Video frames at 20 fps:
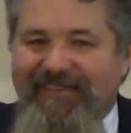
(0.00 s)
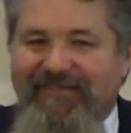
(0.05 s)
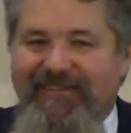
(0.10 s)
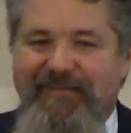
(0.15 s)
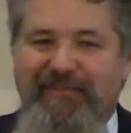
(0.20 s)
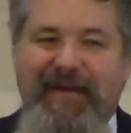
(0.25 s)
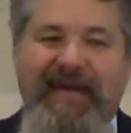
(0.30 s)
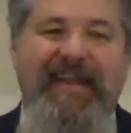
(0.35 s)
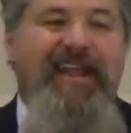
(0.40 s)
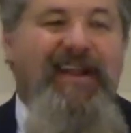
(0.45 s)
If
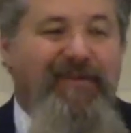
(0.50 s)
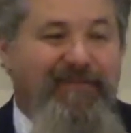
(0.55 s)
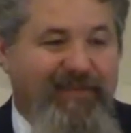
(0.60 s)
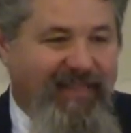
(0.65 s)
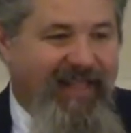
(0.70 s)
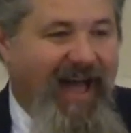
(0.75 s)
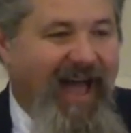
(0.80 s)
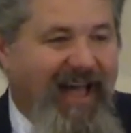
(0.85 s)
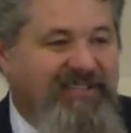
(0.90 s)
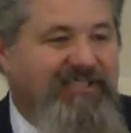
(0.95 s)
you've been here for
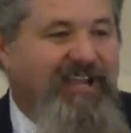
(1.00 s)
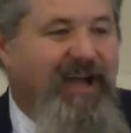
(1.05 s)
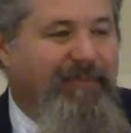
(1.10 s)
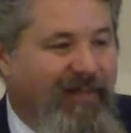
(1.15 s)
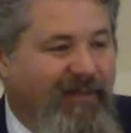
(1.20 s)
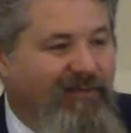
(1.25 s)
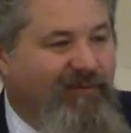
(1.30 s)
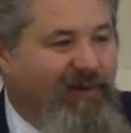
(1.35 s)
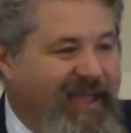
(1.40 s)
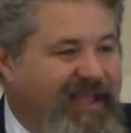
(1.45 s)
the last
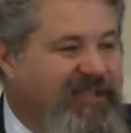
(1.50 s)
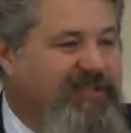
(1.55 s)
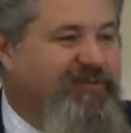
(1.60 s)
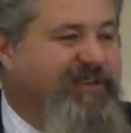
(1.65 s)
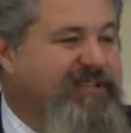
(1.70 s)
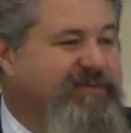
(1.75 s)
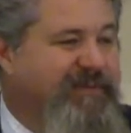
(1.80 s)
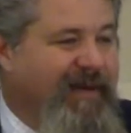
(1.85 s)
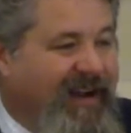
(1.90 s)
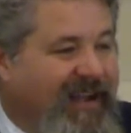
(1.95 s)
couple of weeks,
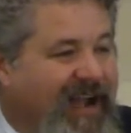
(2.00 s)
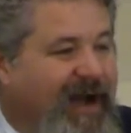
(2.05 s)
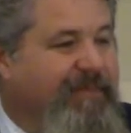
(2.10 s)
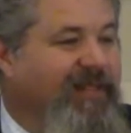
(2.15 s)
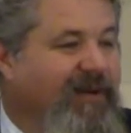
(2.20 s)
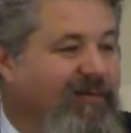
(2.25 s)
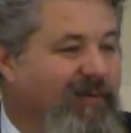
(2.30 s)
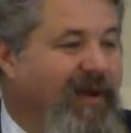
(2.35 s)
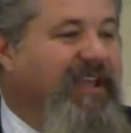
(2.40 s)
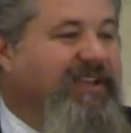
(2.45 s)
we spent a
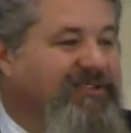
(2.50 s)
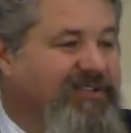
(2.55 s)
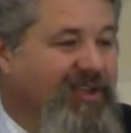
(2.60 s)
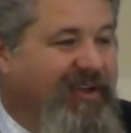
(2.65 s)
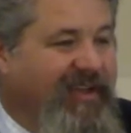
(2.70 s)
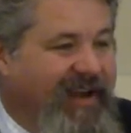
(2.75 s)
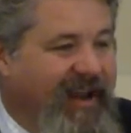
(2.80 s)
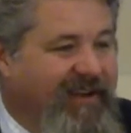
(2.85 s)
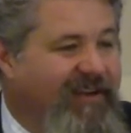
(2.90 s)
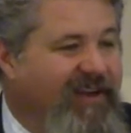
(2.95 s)
couple of weeks
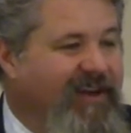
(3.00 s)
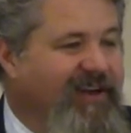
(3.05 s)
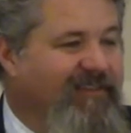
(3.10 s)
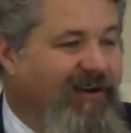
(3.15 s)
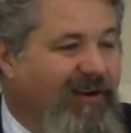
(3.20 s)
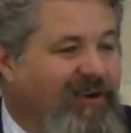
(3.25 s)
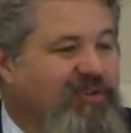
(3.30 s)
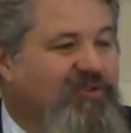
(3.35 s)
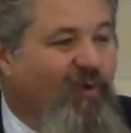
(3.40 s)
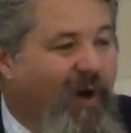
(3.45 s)
looking at
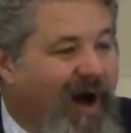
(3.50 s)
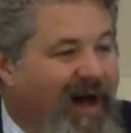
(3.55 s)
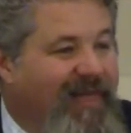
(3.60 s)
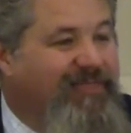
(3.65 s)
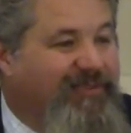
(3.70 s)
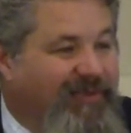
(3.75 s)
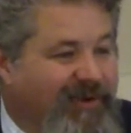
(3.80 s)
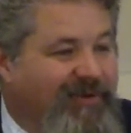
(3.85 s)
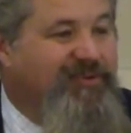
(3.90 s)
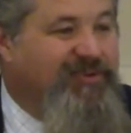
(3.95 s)
verse
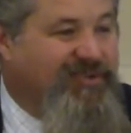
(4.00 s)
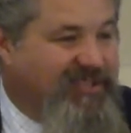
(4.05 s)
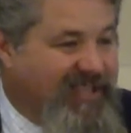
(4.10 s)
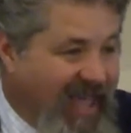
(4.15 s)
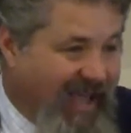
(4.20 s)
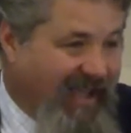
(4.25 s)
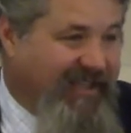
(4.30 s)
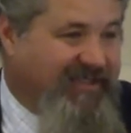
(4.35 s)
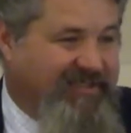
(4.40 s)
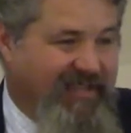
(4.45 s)
1 through
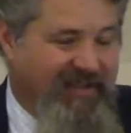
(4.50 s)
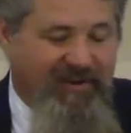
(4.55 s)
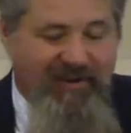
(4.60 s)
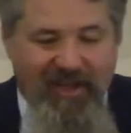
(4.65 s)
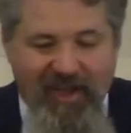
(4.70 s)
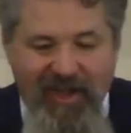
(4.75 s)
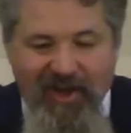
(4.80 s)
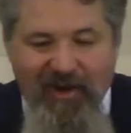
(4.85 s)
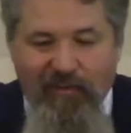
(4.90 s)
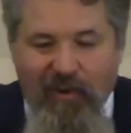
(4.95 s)
6 and
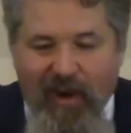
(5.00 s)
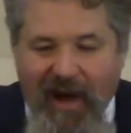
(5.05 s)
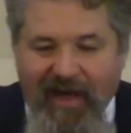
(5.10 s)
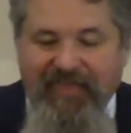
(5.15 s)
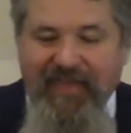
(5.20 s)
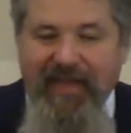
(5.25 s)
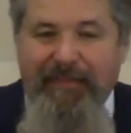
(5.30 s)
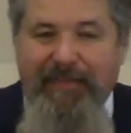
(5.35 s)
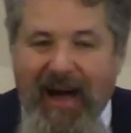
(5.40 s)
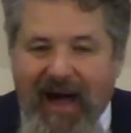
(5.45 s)

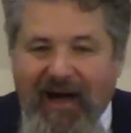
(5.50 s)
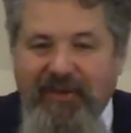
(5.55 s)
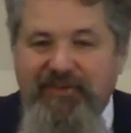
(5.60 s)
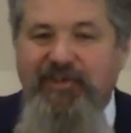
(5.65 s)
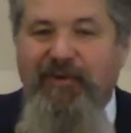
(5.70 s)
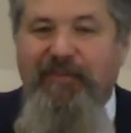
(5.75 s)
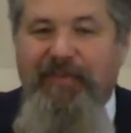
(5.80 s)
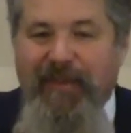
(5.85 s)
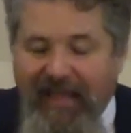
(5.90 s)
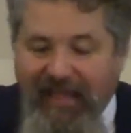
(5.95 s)
what the
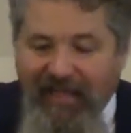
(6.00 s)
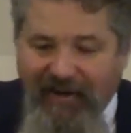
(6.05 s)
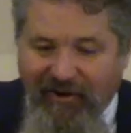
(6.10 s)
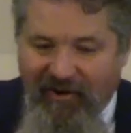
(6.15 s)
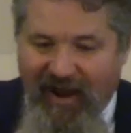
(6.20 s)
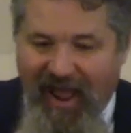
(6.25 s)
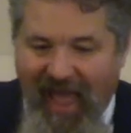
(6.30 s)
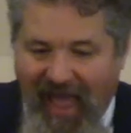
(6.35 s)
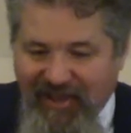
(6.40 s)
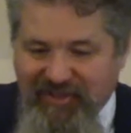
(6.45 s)
Apostle
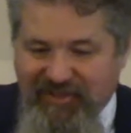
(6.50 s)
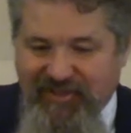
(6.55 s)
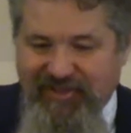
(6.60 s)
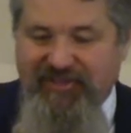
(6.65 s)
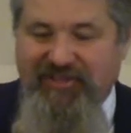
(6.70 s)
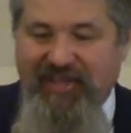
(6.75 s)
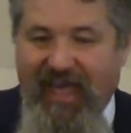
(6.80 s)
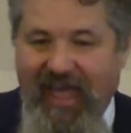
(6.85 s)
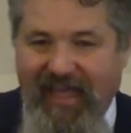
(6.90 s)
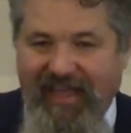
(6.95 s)
Peter has to
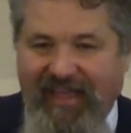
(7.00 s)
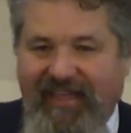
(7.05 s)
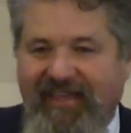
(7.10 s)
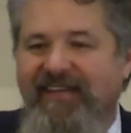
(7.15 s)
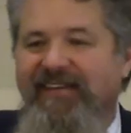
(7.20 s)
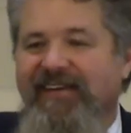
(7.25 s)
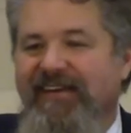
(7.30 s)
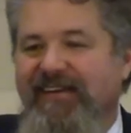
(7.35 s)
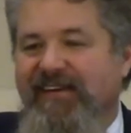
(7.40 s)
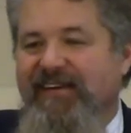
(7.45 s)

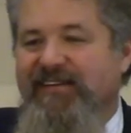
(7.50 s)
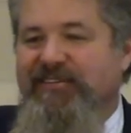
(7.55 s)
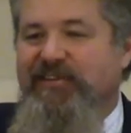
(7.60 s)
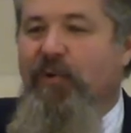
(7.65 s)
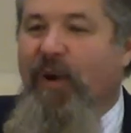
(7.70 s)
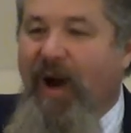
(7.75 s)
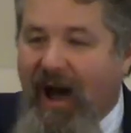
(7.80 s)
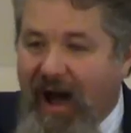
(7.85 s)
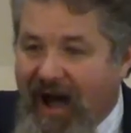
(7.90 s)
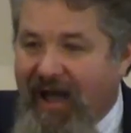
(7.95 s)
say to
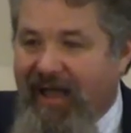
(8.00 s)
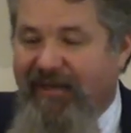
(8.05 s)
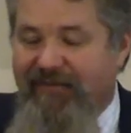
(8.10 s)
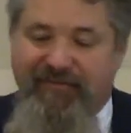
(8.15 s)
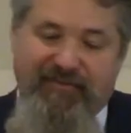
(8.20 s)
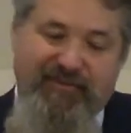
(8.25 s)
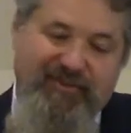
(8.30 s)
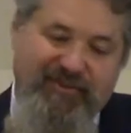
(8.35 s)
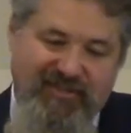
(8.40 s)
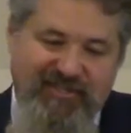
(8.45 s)

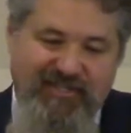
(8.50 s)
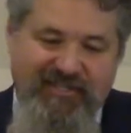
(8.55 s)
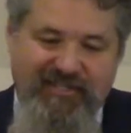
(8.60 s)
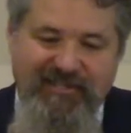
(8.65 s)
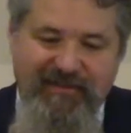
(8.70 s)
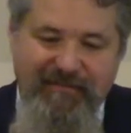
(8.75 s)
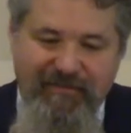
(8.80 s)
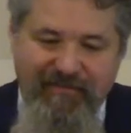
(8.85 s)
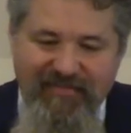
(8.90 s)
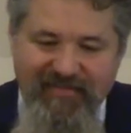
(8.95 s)

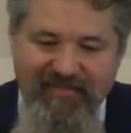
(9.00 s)
wives.